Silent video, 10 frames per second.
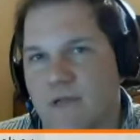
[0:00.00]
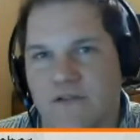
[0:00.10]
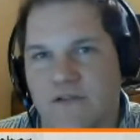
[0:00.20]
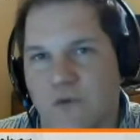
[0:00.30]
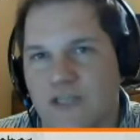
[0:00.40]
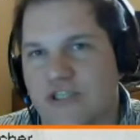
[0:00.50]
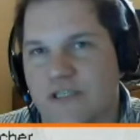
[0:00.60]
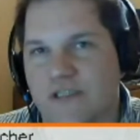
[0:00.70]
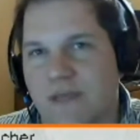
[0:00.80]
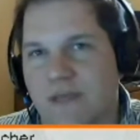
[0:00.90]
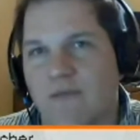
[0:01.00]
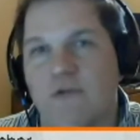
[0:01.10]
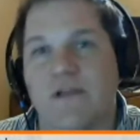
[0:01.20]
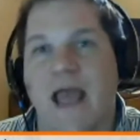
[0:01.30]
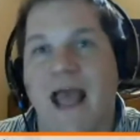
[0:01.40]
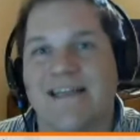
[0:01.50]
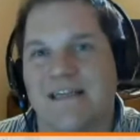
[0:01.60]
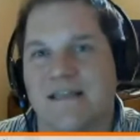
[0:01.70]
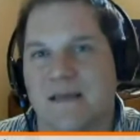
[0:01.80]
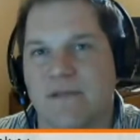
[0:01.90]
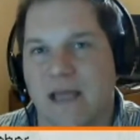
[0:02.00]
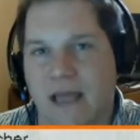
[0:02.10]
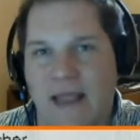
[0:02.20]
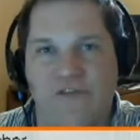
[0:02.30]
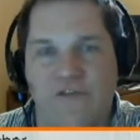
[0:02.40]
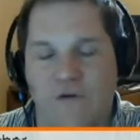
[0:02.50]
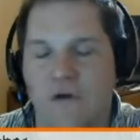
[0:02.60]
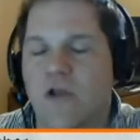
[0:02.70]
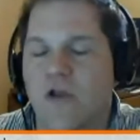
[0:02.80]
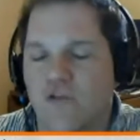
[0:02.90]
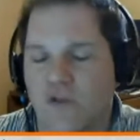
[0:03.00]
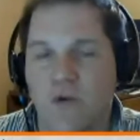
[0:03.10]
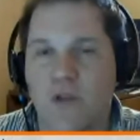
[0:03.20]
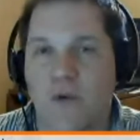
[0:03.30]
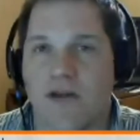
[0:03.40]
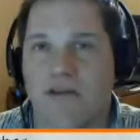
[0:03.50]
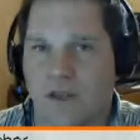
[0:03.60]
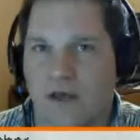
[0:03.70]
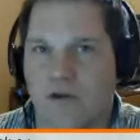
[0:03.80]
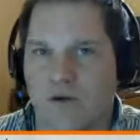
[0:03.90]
questions. I'm not really asking them to answer. So you really want to tell